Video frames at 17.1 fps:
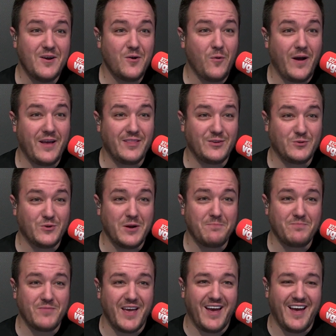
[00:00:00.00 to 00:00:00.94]
quite the
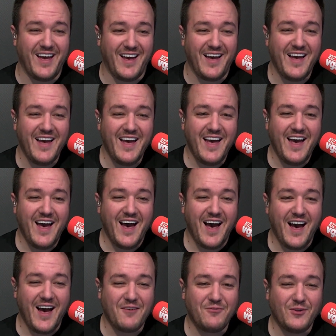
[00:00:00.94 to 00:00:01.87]
trip.
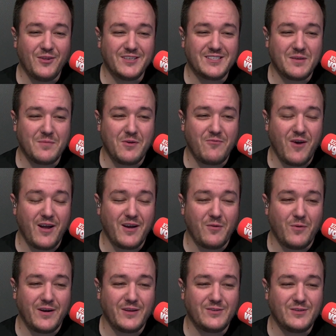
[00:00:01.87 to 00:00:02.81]
Full list can be
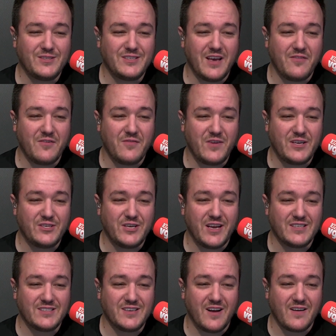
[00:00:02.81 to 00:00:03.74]
found at
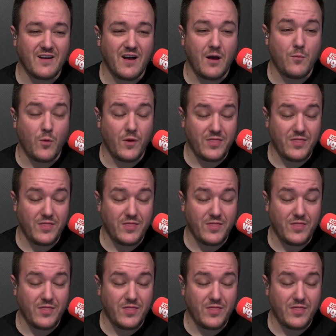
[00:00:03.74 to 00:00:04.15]
1027vgs.com.